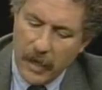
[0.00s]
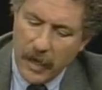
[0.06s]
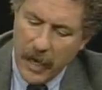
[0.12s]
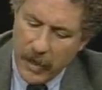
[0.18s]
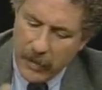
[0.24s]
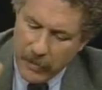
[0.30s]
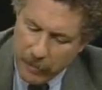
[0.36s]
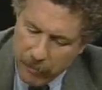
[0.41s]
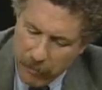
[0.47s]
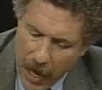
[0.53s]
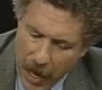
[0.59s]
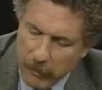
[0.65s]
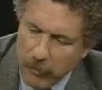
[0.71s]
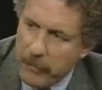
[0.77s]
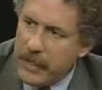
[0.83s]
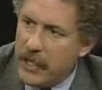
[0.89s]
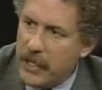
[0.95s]
And the
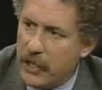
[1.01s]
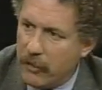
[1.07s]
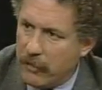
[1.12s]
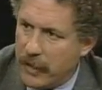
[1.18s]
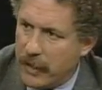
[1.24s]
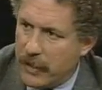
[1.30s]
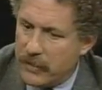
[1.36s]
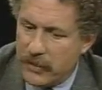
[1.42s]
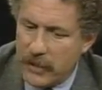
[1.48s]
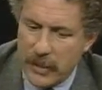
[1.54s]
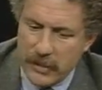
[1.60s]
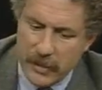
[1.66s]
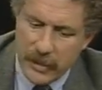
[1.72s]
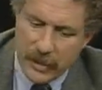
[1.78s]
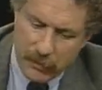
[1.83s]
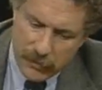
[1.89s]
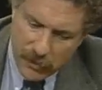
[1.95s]
problem here is
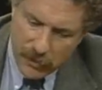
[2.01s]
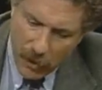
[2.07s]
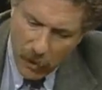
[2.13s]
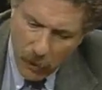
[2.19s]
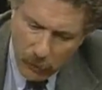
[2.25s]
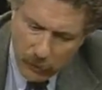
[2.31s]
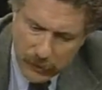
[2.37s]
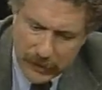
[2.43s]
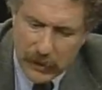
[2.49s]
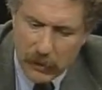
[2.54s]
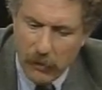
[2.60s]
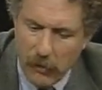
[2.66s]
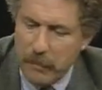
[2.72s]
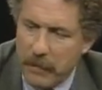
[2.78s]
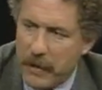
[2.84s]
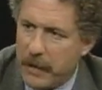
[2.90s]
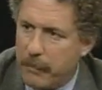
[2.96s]
that there was a whole slew
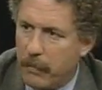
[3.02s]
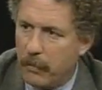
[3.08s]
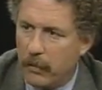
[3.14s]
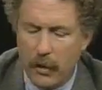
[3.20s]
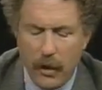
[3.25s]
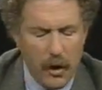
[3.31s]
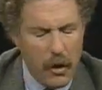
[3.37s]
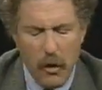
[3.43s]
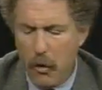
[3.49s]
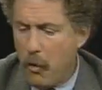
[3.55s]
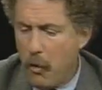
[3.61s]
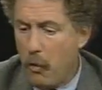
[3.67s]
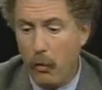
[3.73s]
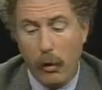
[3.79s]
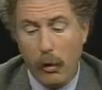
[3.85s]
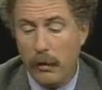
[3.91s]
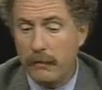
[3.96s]
of people who
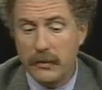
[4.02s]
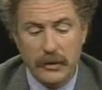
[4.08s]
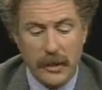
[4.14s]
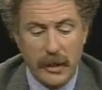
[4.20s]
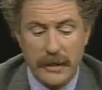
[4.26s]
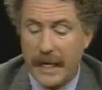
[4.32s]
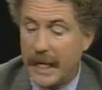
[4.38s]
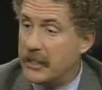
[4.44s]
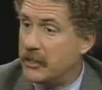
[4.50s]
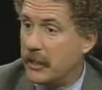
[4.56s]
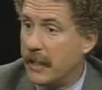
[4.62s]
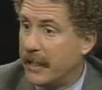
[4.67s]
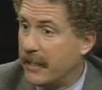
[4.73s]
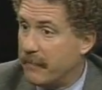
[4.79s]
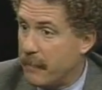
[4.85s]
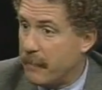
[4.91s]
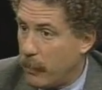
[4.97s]
all of a sudden had
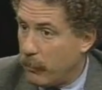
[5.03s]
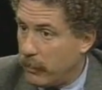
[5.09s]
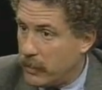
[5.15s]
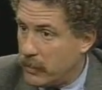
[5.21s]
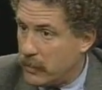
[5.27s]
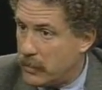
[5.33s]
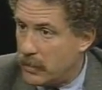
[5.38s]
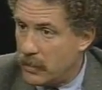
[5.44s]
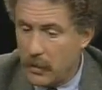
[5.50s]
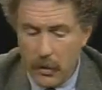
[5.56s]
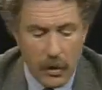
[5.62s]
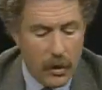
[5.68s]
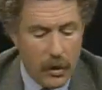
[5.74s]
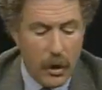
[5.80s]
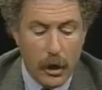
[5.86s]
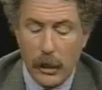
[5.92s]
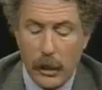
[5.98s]
selective memories,
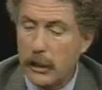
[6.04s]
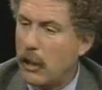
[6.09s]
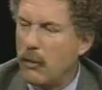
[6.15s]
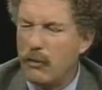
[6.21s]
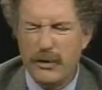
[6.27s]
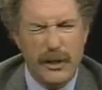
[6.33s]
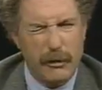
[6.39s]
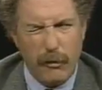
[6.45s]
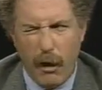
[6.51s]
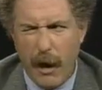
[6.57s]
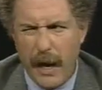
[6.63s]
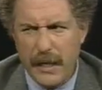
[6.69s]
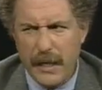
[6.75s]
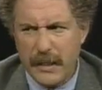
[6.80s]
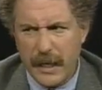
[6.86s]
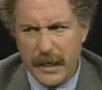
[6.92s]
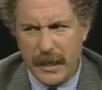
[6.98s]
closed their
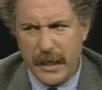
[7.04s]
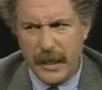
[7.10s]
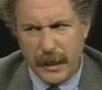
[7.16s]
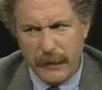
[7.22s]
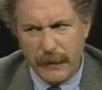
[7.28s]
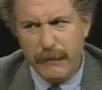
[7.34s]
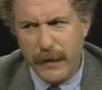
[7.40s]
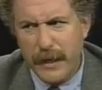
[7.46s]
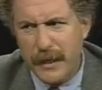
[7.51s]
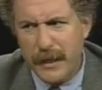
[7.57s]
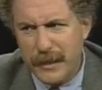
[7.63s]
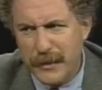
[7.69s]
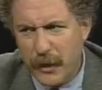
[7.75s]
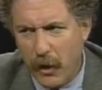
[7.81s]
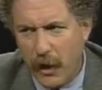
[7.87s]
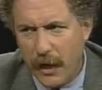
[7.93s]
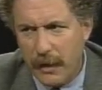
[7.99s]
eyes at convenient
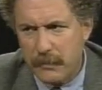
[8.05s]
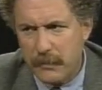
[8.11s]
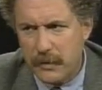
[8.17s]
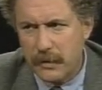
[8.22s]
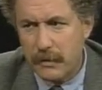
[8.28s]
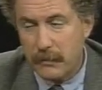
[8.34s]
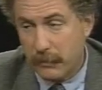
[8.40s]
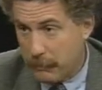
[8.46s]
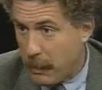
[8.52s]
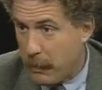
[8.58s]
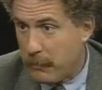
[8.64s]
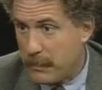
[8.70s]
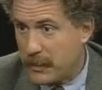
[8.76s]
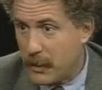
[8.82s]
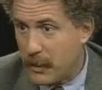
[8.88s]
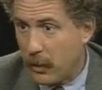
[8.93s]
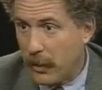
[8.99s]
times. Remember
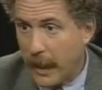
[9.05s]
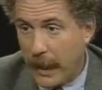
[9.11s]
Mazzola?